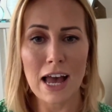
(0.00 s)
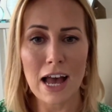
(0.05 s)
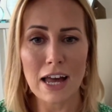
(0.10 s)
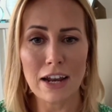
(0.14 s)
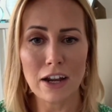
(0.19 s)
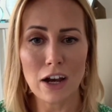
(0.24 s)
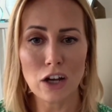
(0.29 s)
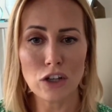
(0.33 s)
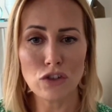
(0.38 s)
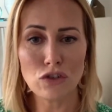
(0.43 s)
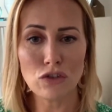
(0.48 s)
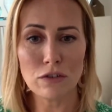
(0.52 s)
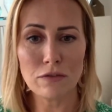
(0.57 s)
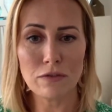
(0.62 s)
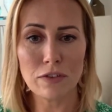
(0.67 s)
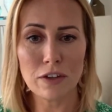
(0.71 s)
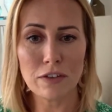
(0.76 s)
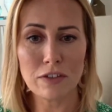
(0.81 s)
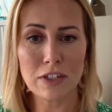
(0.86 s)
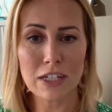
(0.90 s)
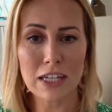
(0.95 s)
and
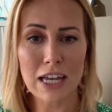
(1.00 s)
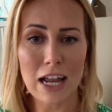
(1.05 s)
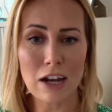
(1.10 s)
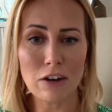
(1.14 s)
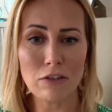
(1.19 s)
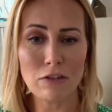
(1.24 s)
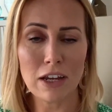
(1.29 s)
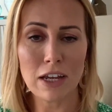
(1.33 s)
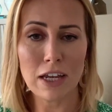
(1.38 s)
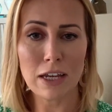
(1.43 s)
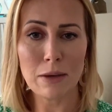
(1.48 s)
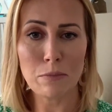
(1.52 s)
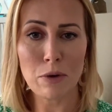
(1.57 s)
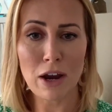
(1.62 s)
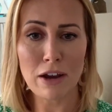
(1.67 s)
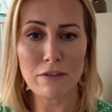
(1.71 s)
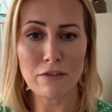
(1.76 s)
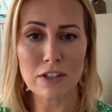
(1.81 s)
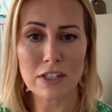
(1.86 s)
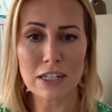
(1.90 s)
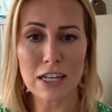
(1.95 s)
150 calorie
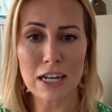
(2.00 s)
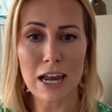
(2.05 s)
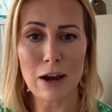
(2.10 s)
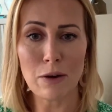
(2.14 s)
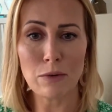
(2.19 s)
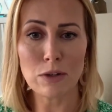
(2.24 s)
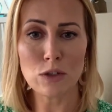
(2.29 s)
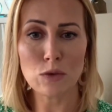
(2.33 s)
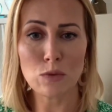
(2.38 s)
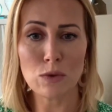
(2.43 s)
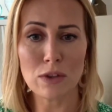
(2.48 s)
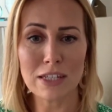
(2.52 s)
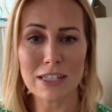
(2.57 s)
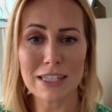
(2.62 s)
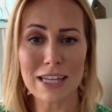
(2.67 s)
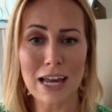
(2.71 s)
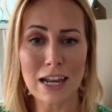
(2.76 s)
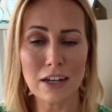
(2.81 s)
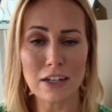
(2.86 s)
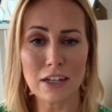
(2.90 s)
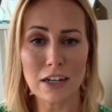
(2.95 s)
breakfast allowance with a
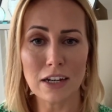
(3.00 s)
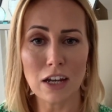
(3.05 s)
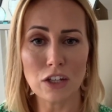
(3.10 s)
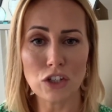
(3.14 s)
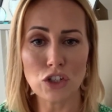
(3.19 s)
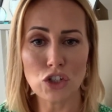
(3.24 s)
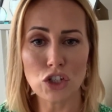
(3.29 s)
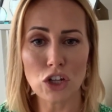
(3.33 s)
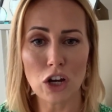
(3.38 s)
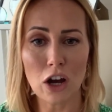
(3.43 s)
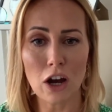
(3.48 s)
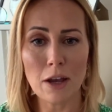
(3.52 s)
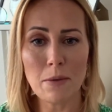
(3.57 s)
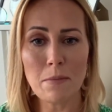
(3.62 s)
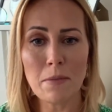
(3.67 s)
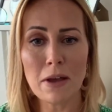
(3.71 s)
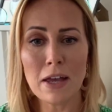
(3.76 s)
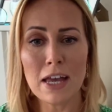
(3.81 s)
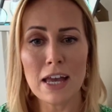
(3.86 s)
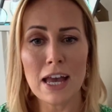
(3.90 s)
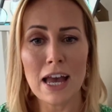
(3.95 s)
salad at
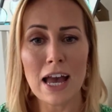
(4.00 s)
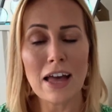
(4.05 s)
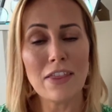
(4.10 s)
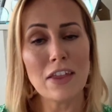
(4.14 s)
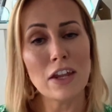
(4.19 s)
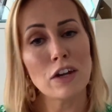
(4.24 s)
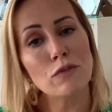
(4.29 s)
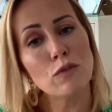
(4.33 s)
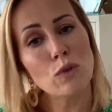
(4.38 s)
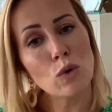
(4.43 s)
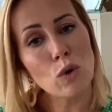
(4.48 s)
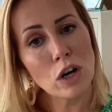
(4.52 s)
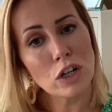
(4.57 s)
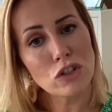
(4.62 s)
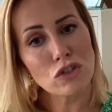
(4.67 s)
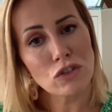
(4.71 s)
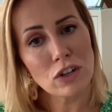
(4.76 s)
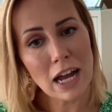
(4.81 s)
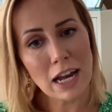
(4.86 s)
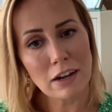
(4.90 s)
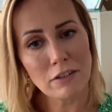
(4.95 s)
lunchtime, and then a
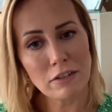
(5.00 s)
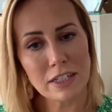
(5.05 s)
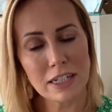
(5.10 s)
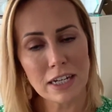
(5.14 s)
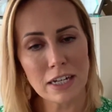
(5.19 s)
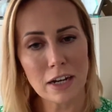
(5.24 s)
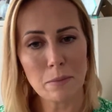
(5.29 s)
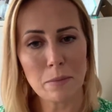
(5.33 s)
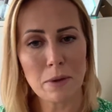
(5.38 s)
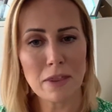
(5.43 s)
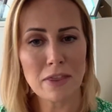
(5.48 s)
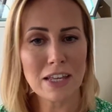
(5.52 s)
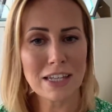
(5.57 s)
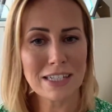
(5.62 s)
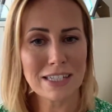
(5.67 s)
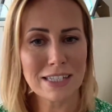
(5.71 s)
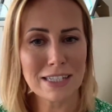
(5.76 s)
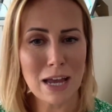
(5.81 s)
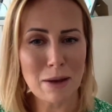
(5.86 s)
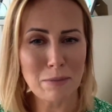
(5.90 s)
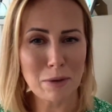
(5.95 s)
400 calorie dinner. But this
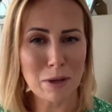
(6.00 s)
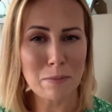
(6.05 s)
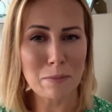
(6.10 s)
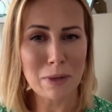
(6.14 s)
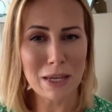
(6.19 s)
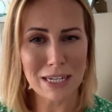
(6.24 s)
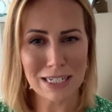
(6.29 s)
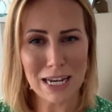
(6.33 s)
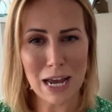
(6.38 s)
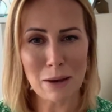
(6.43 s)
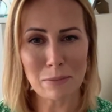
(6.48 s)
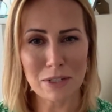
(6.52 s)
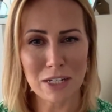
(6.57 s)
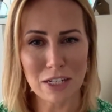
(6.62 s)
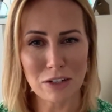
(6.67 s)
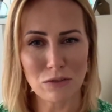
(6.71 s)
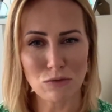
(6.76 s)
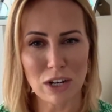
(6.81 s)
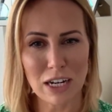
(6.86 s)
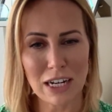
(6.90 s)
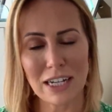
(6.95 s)
step can be
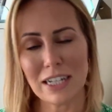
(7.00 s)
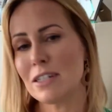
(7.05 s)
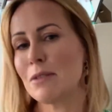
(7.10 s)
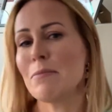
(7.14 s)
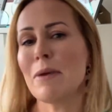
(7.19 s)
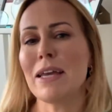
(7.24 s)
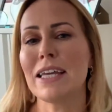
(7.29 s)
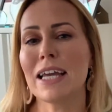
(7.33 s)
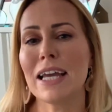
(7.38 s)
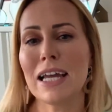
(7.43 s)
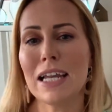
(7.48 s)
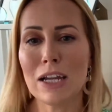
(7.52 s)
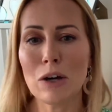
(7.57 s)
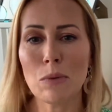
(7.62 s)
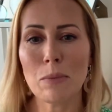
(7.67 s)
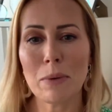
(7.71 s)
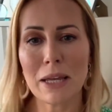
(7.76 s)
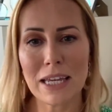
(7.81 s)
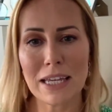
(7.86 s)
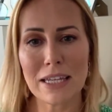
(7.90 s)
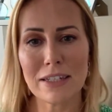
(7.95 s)
adapted really to make it a little
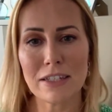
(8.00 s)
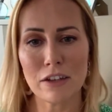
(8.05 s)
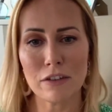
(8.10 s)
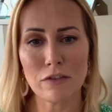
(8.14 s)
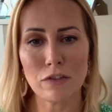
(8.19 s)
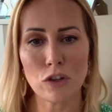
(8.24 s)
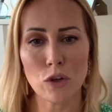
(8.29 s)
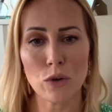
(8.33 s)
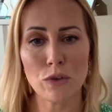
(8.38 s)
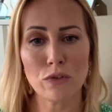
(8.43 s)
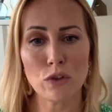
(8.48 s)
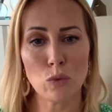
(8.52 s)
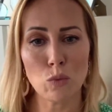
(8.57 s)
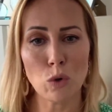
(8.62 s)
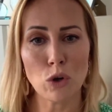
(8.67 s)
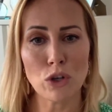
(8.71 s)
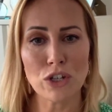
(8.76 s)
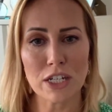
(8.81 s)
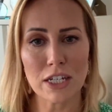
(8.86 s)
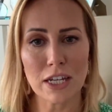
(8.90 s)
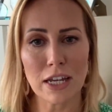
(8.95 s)
bit easier for you if you
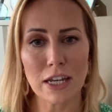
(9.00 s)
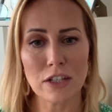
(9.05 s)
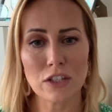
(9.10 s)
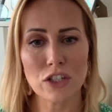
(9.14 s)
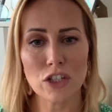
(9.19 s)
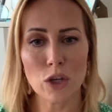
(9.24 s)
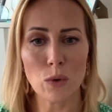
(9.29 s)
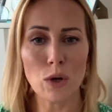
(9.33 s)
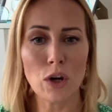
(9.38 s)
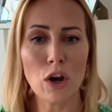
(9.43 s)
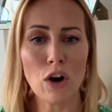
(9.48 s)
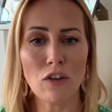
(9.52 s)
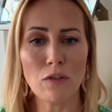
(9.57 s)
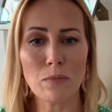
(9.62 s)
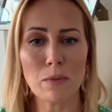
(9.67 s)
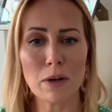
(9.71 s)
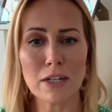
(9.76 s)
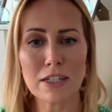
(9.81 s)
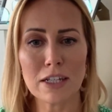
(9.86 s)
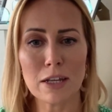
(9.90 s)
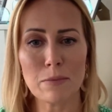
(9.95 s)
wanted. So a lot of
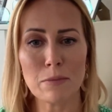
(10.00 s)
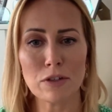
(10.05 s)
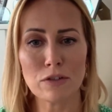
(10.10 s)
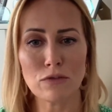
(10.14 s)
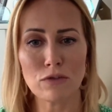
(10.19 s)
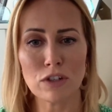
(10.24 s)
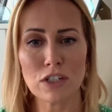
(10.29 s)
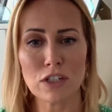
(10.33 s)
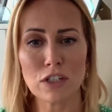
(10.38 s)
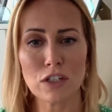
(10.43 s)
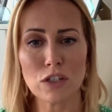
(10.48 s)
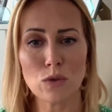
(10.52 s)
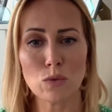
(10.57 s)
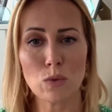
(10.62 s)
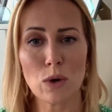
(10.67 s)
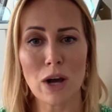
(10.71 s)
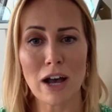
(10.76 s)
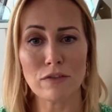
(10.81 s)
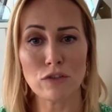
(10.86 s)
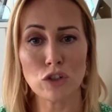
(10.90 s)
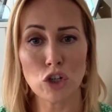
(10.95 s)
my slimmers, for instance,
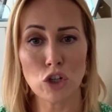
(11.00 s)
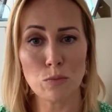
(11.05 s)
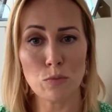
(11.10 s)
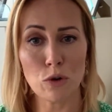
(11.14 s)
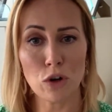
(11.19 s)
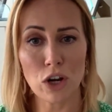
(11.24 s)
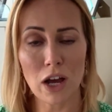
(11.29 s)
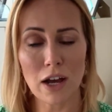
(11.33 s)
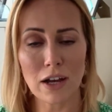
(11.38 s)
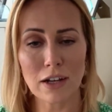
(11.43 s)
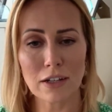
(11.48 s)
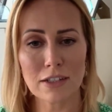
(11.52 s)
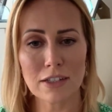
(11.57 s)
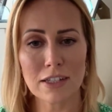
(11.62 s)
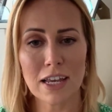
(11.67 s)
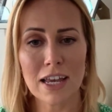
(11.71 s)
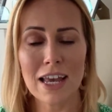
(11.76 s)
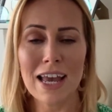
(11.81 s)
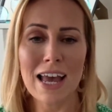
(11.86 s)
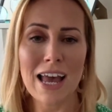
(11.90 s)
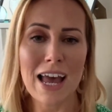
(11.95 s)
will have 2 products,
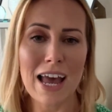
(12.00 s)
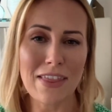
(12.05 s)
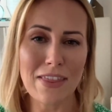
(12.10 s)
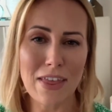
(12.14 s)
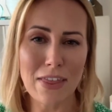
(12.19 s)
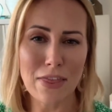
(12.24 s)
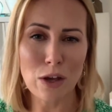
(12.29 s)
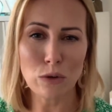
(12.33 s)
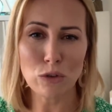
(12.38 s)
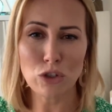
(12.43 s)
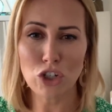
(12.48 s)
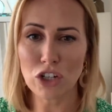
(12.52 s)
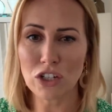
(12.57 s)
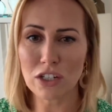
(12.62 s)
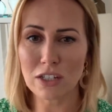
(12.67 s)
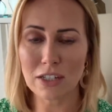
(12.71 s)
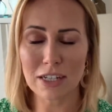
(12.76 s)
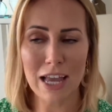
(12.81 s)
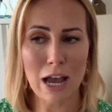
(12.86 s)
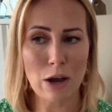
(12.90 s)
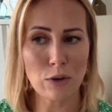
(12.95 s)
and then they'll
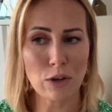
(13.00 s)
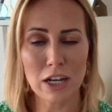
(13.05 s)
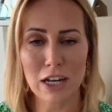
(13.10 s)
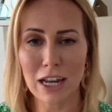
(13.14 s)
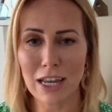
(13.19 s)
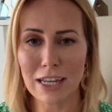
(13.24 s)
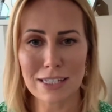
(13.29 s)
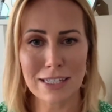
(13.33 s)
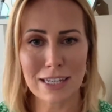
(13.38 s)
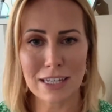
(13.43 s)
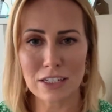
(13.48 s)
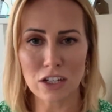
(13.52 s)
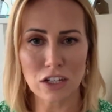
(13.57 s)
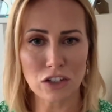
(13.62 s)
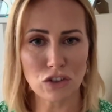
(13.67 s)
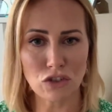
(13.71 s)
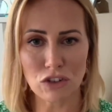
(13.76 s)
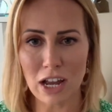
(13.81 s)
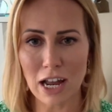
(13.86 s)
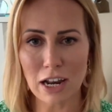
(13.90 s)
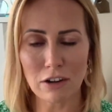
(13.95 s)
just calculate
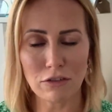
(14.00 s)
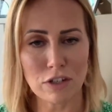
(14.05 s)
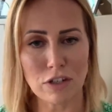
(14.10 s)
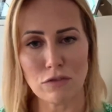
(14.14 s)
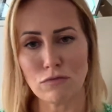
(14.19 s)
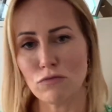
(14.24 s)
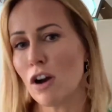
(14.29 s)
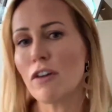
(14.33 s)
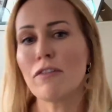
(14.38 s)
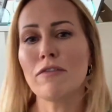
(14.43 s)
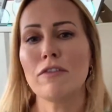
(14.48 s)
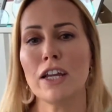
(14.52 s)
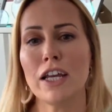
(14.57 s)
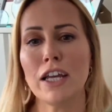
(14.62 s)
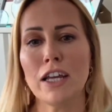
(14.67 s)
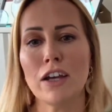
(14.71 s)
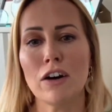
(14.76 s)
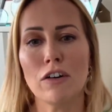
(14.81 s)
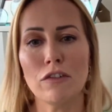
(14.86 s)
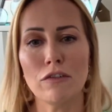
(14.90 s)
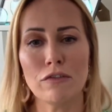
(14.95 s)
600 calories
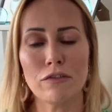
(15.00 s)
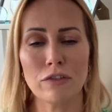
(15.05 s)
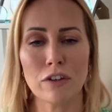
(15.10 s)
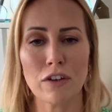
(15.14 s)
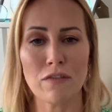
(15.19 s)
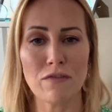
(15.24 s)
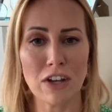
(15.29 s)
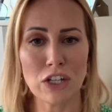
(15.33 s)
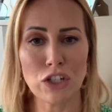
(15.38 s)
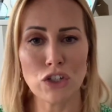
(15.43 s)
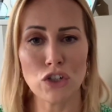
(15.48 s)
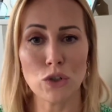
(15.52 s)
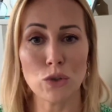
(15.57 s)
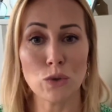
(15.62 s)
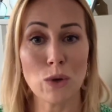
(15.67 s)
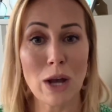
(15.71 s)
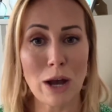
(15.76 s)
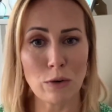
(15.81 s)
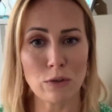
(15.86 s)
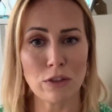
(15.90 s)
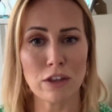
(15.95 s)
roughly of
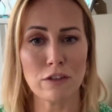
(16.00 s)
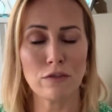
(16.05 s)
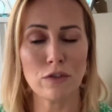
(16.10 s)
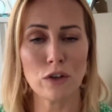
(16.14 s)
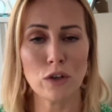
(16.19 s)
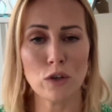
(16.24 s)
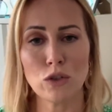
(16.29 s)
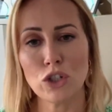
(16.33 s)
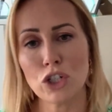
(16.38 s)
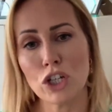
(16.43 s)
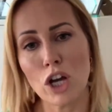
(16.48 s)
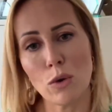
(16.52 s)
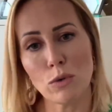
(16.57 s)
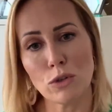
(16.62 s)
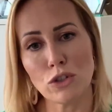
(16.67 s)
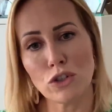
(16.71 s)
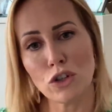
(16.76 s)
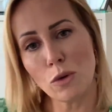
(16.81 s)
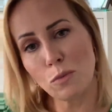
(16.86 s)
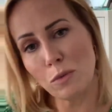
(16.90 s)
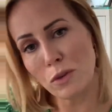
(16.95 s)
conventional healthy food to go
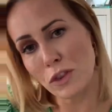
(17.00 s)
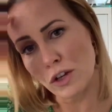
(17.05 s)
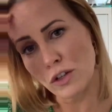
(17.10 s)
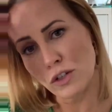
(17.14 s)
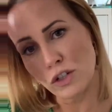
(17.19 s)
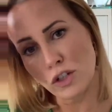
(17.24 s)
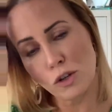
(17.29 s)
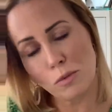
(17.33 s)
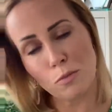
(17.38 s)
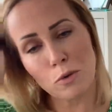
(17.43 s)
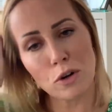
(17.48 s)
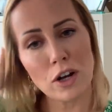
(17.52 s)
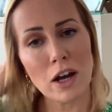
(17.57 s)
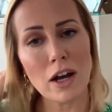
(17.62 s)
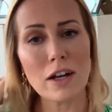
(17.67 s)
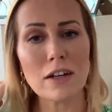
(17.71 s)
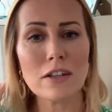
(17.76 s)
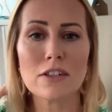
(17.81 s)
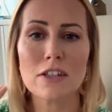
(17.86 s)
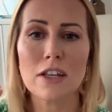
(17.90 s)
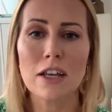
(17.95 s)
on top with those 2
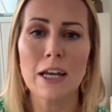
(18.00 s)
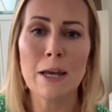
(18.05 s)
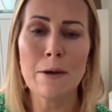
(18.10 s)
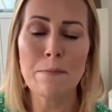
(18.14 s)
products.